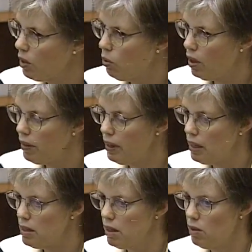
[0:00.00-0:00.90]
Well, I think
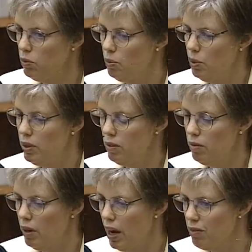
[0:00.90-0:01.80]
I said we
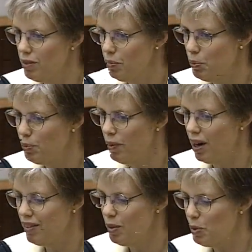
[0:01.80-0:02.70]
haven't,
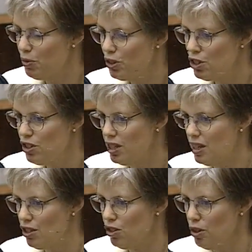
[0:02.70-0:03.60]
the proficiency
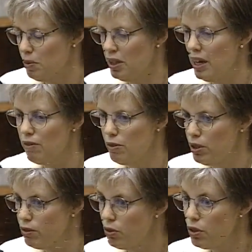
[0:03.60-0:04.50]
tests normally have 3
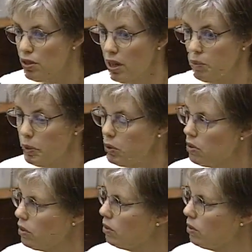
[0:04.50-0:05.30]
or 4 samples.